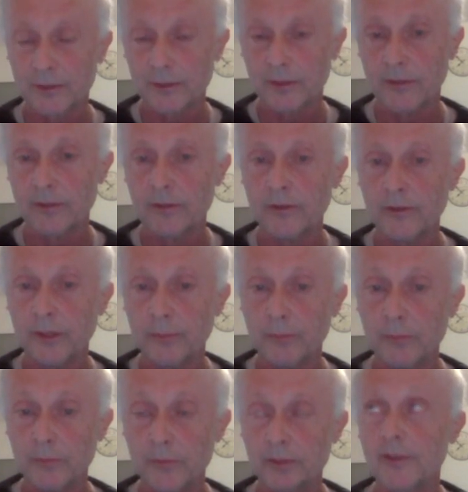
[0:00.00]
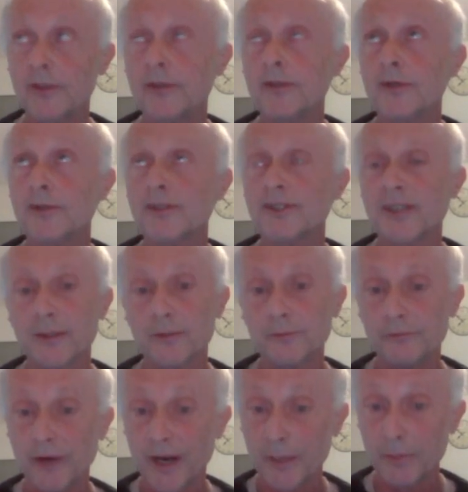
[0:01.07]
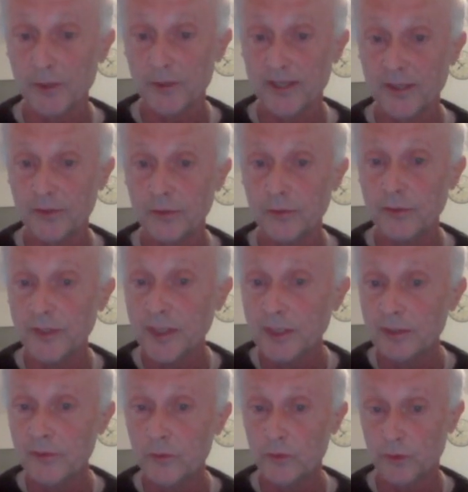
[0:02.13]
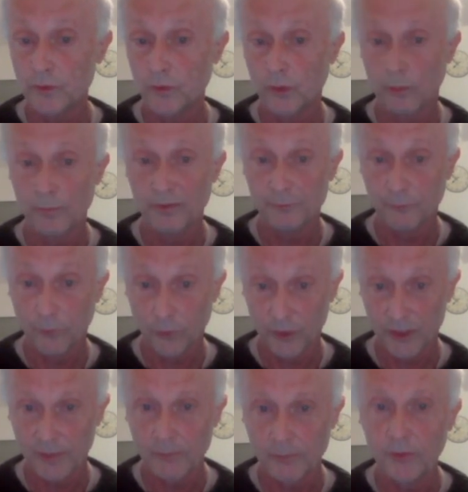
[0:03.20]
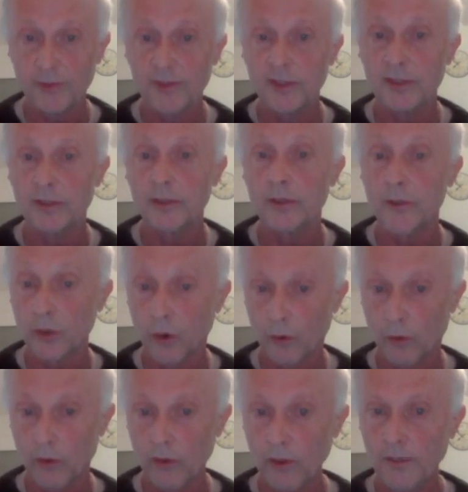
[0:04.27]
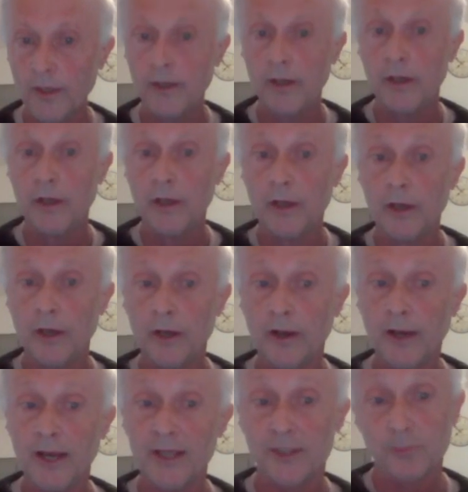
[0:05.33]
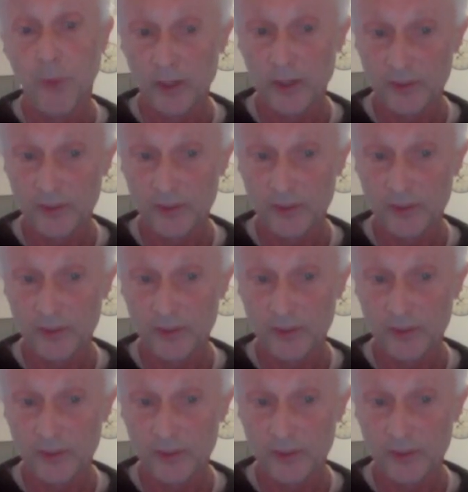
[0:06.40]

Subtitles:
the set of variables that you need to store before checkpointing a call as small as